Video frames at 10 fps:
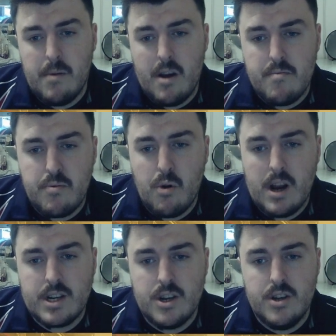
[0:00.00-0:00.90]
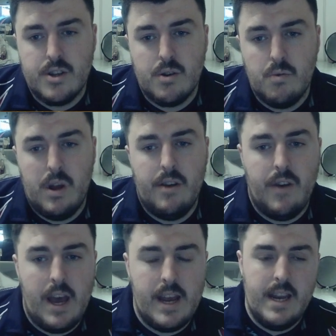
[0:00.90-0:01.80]
I pressured with
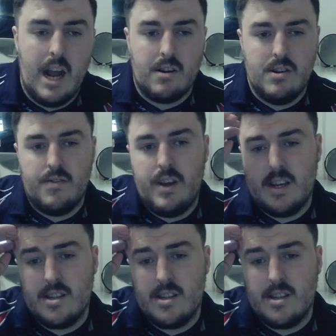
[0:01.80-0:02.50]
a Necrosphinx.